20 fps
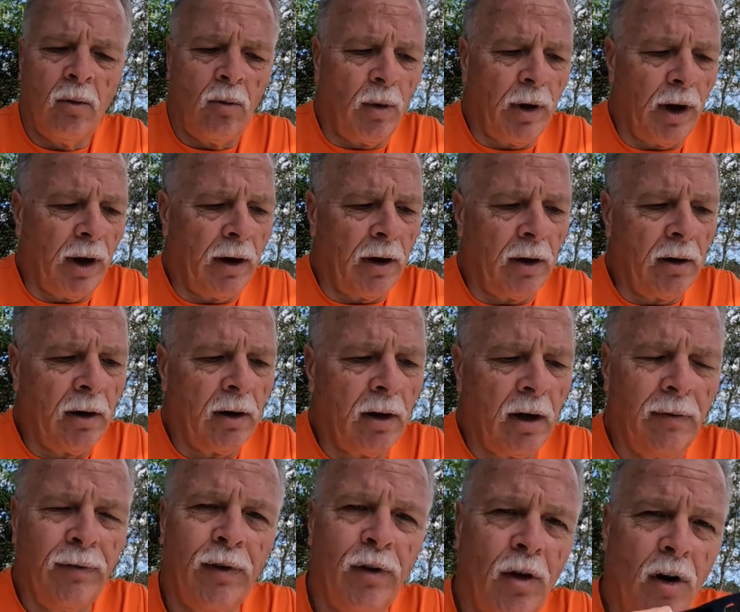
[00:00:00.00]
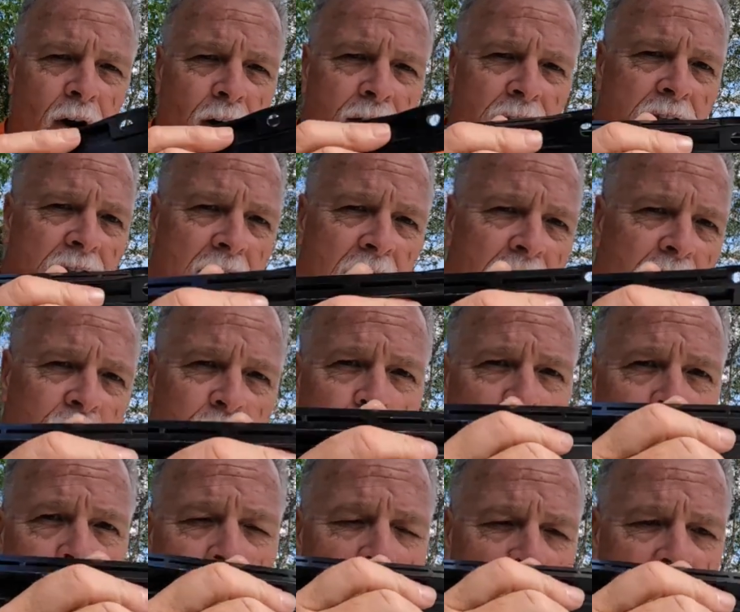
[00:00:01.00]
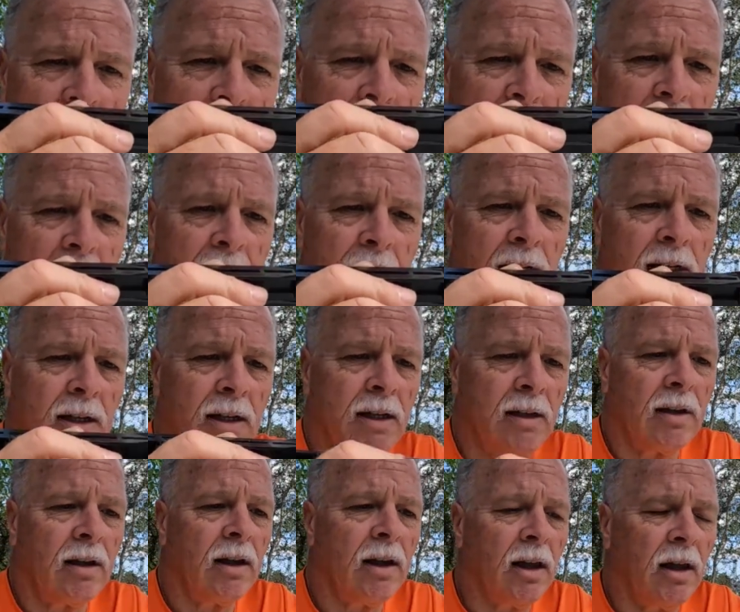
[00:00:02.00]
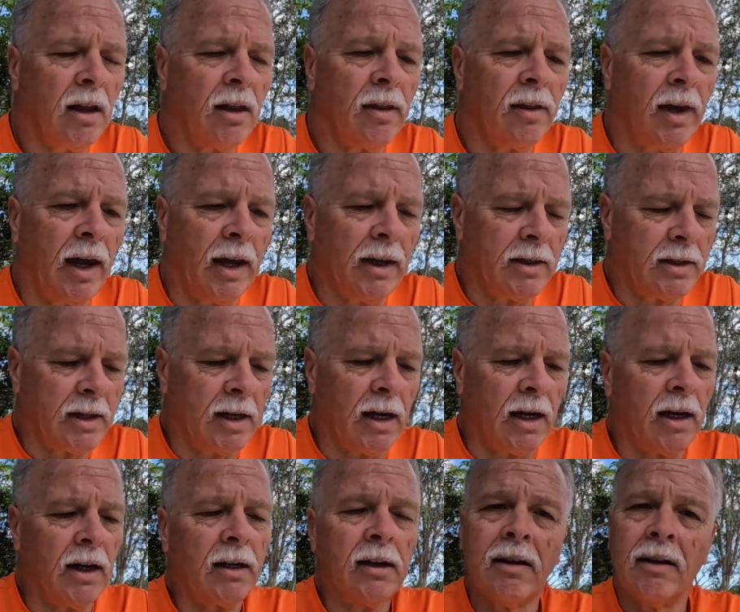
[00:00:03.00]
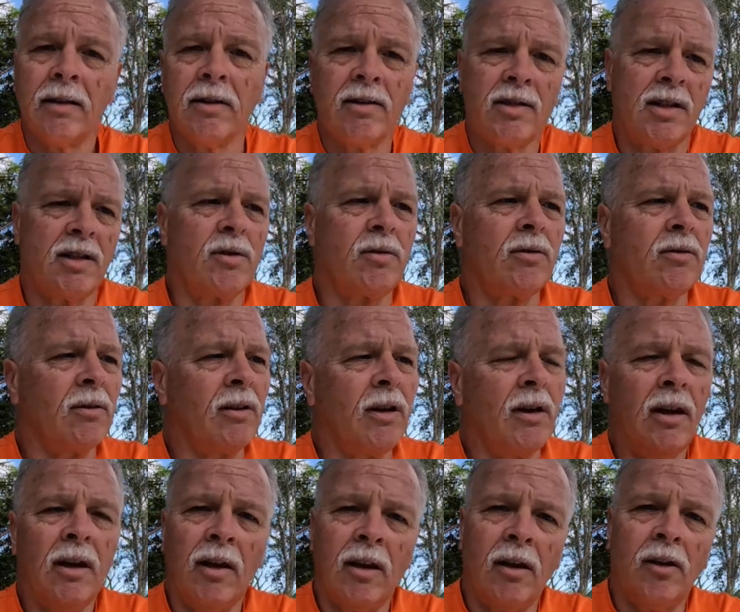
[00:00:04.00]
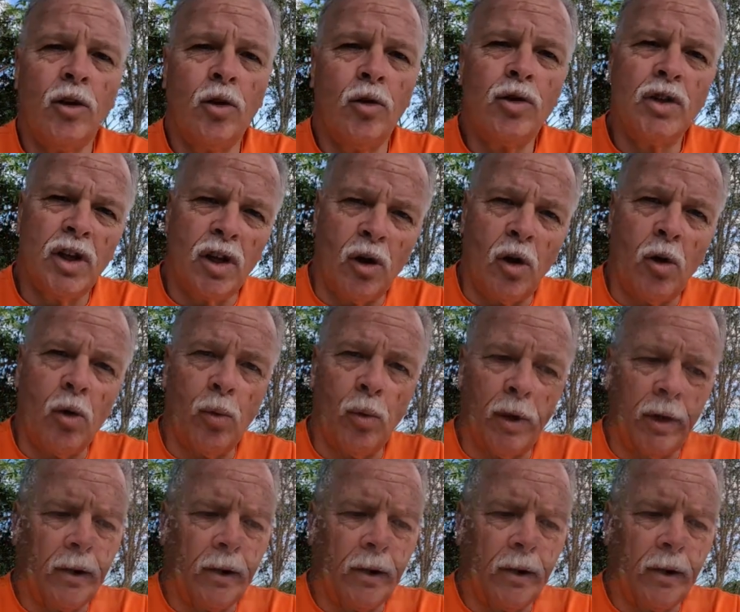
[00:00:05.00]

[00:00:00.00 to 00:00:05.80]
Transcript: where if you are deciding to replace this, that uh, just use the old